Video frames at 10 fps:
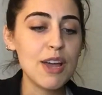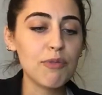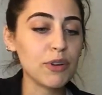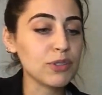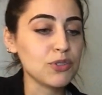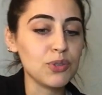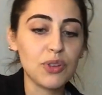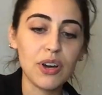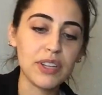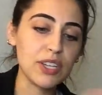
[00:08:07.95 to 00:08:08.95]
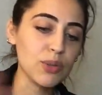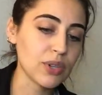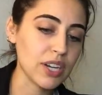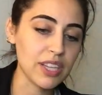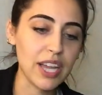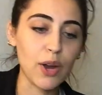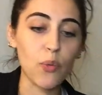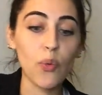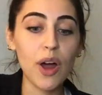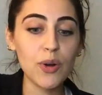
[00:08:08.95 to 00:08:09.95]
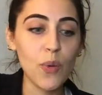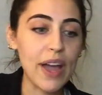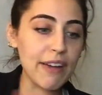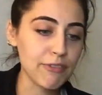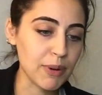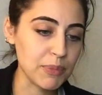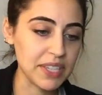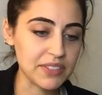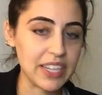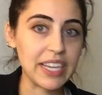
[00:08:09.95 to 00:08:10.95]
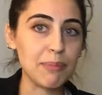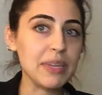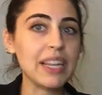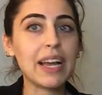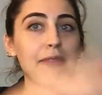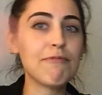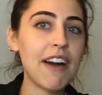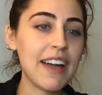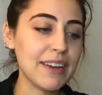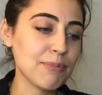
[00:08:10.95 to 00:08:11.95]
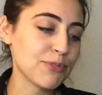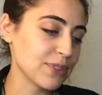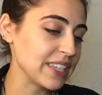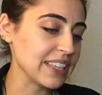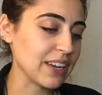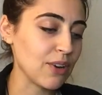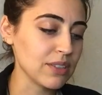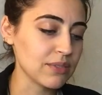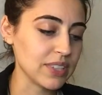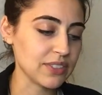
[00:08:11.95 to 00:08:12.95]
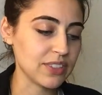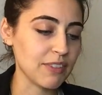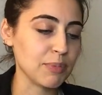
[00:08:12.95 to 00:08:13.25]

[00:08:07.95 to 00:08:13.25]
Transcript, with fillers: first you thought that you were gonna like run away from this thing and be like i'm fine i'm free like all of this stuff